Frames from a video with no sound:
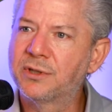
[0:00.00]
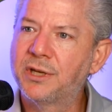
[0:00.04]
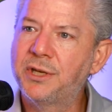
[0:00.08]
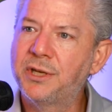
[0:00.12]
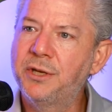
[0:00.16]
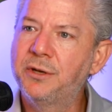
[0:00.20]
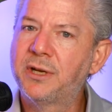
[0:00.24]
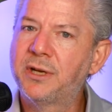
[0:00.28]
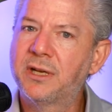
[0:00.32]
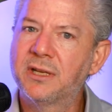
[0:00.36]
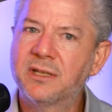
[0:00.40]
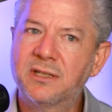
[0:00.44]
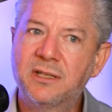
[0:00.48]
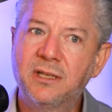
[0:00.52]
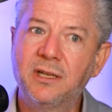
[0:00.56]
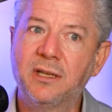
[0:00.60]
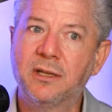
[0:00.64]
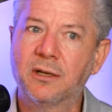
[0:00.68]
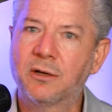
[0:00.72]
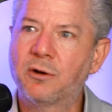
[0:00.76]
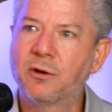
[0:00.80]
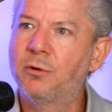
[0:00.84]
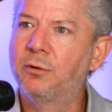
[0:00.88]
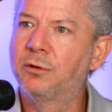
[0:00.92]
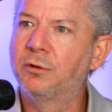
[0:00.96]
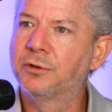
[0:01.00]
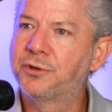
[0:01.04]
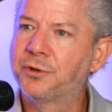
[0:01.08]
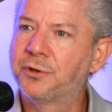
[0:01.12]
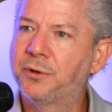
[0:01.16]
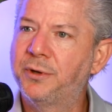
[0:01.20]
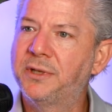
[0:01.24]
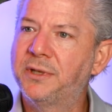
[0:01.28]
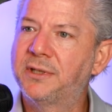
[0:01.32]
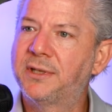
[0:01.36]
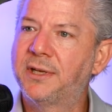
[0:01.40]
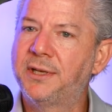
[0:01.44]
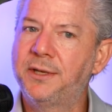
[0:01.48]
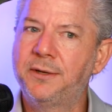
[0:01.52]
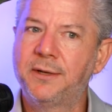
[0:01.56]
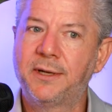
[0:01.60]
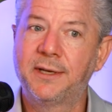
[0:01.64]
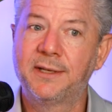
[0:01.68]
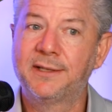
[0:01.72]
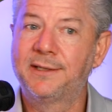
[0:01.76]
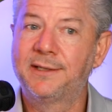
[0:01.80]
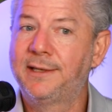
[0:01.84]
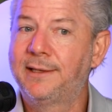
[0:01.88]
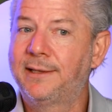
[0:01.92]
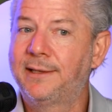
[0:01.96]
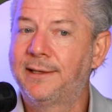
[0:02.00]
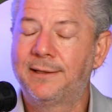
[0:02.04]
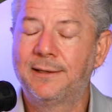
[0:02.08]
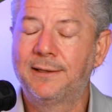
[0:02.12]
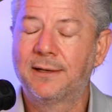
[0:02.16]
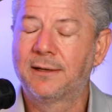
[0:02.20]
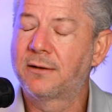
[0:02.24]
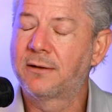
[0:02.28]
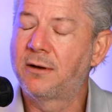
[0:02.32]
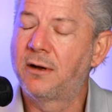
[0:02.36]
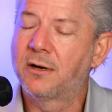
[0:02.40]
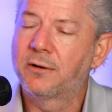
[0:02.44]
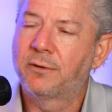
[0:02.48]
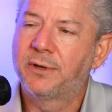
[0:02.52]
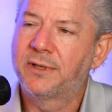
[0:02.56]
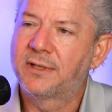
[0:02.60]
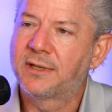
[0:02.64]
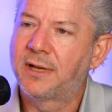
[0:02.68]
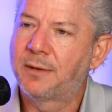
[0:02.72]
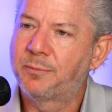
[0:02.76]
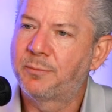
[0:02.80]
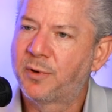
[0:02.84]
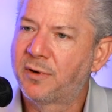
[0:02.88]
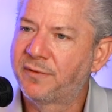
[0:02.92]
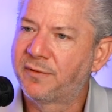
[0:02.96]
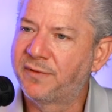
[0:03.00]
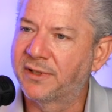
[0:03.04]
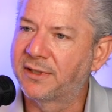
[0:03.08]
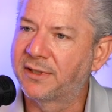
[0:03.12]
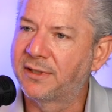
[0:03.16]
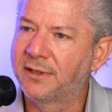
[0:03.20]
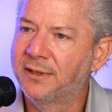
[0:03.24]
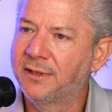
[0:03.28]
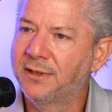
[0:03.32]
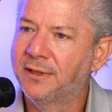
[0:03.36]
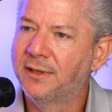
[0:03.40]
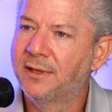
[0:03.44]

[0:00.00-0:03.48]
and you can see the cold joints, and you can see that concrete's not perfect.